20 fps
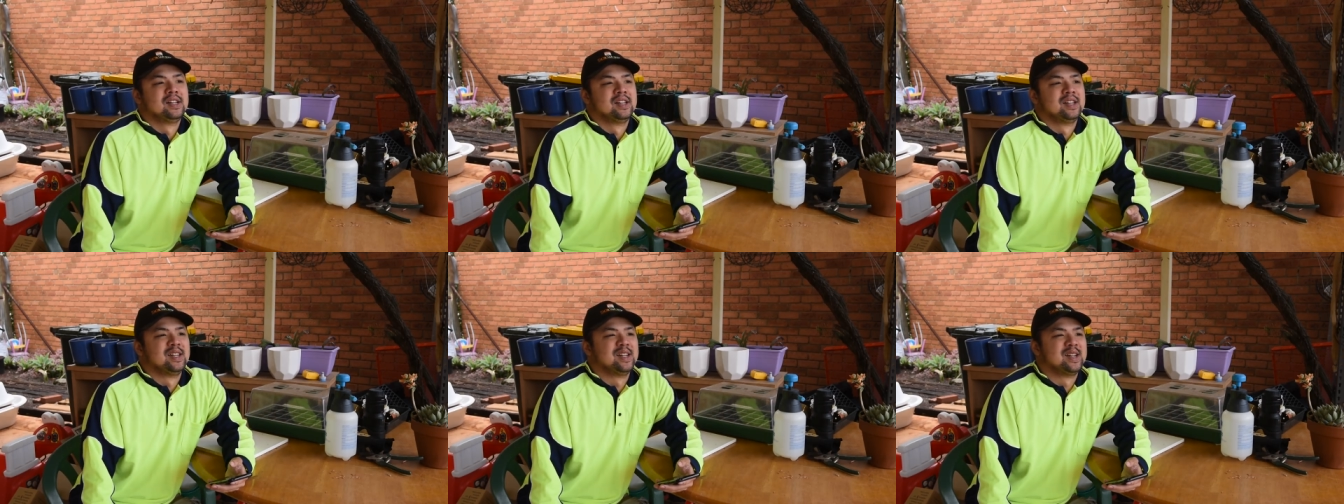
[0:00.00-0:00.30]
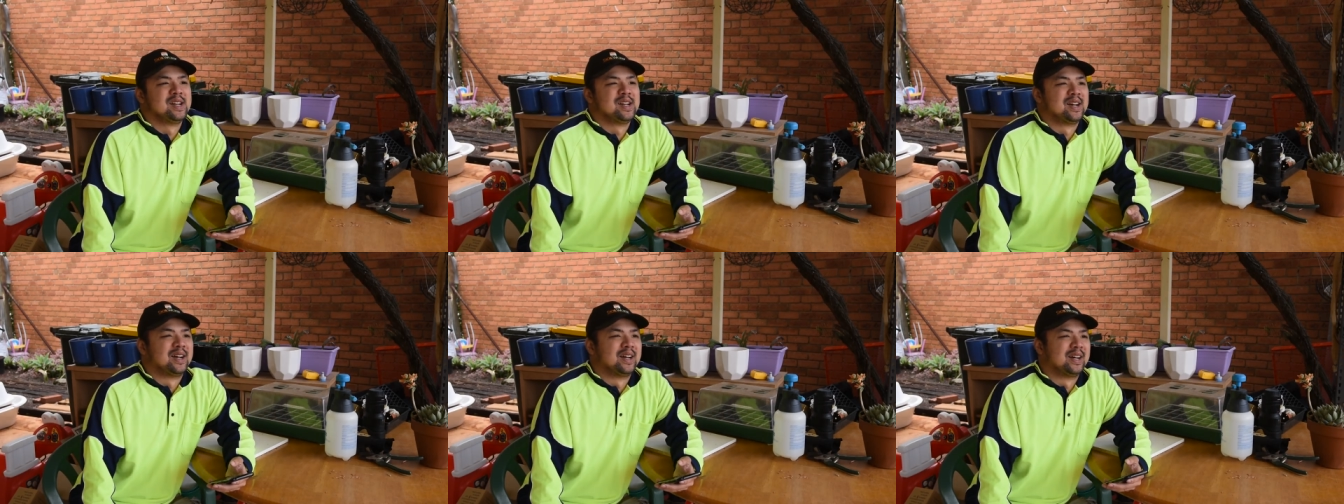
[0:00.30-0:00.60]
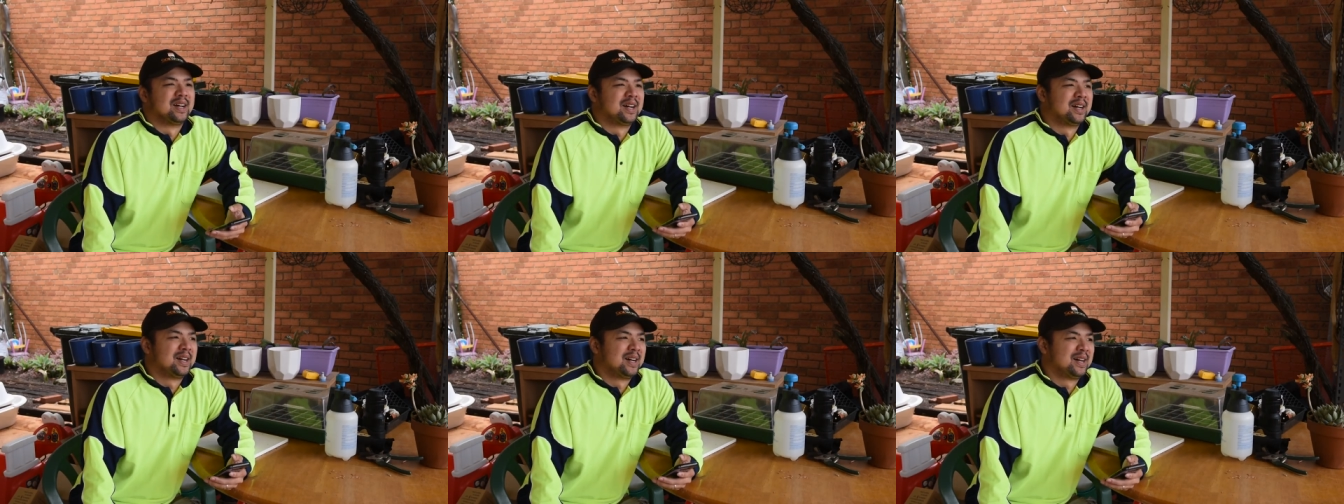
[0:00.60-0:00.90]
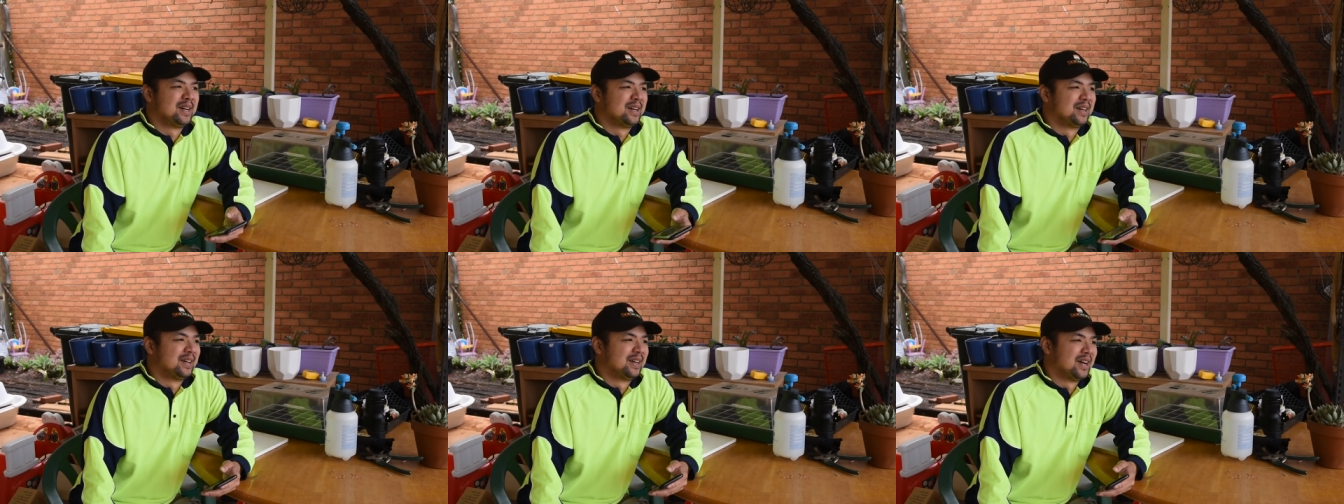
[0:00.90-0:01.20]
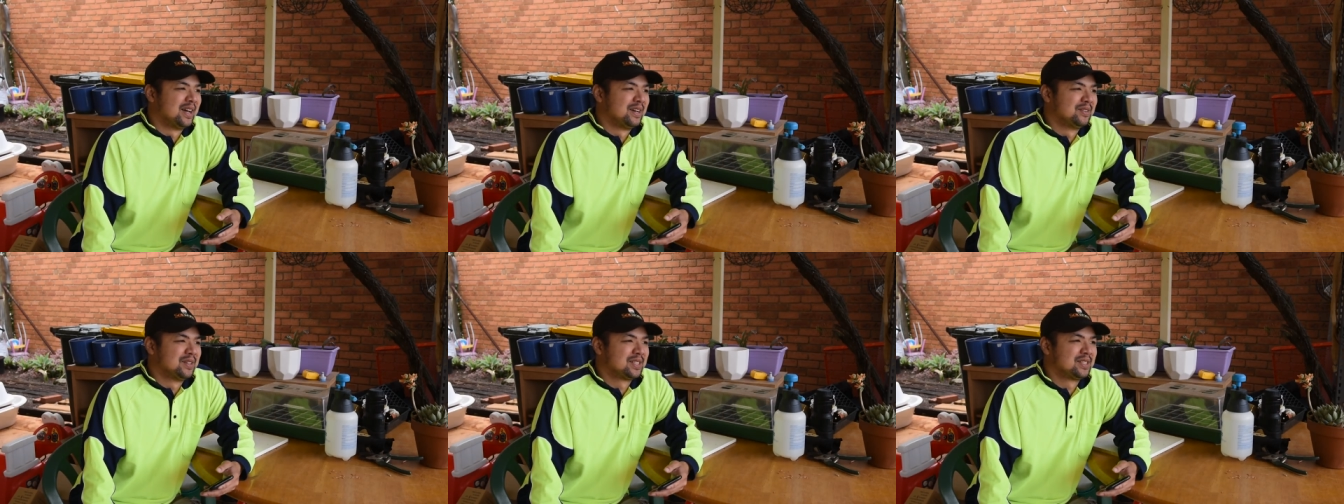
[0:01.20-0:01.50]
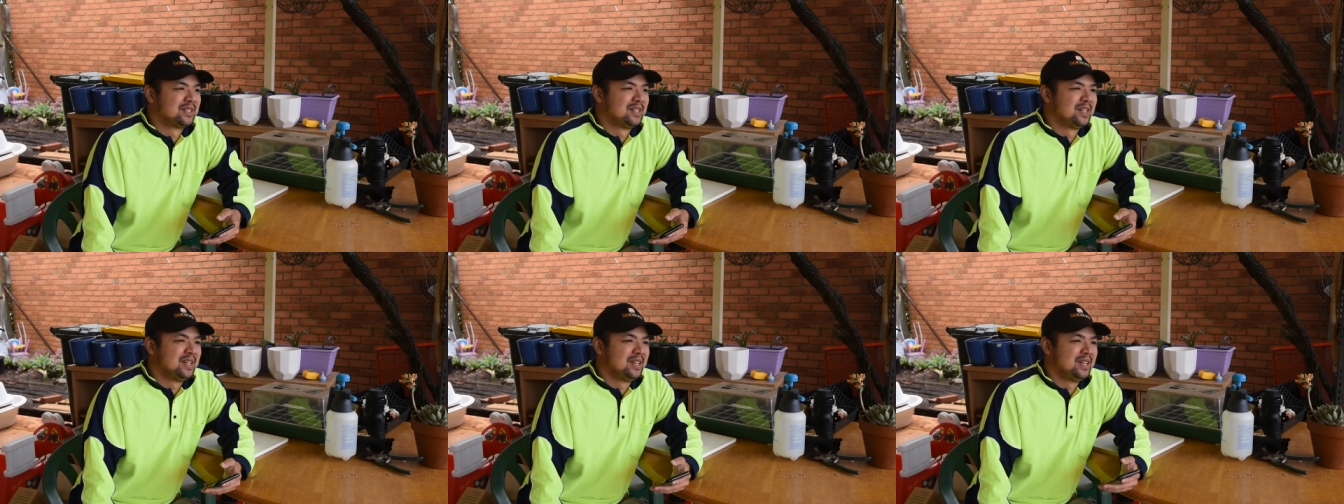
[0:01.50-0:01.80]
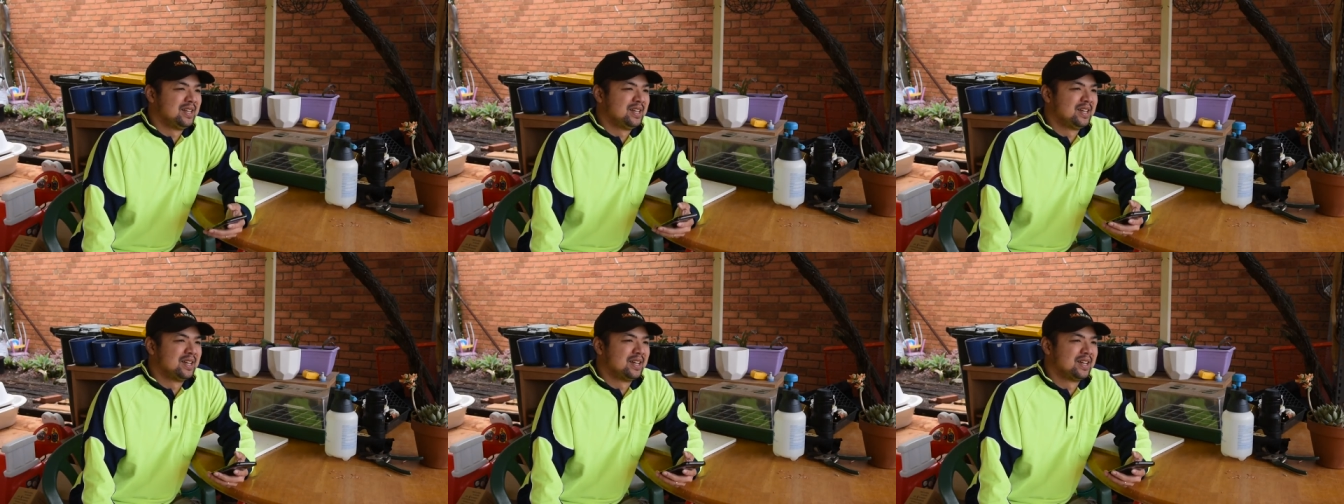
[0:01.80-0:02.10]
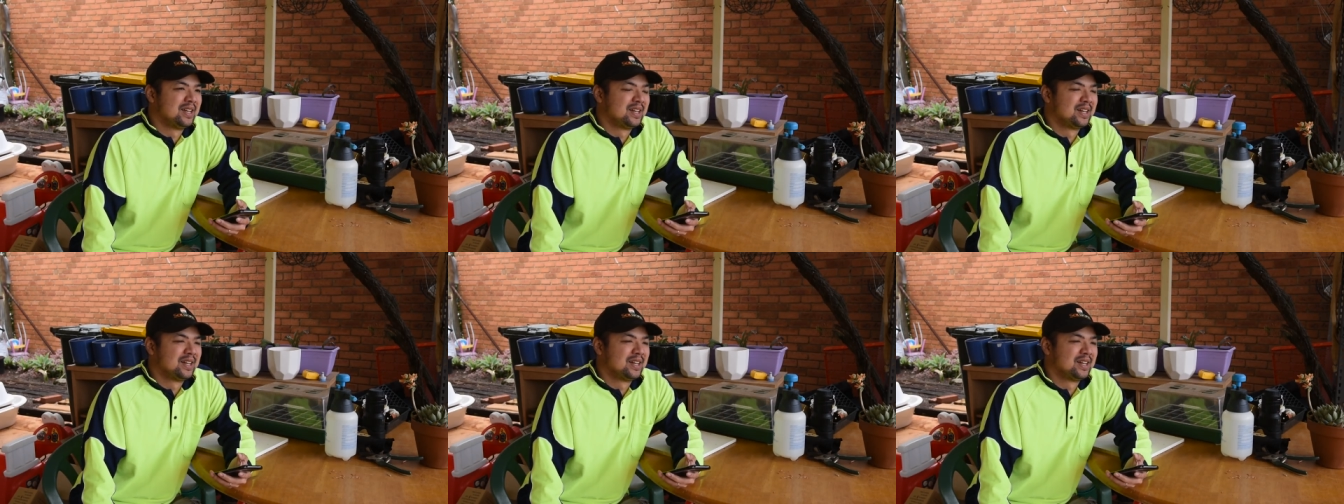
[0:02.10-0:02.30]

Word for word: Yeah, uh, I was really...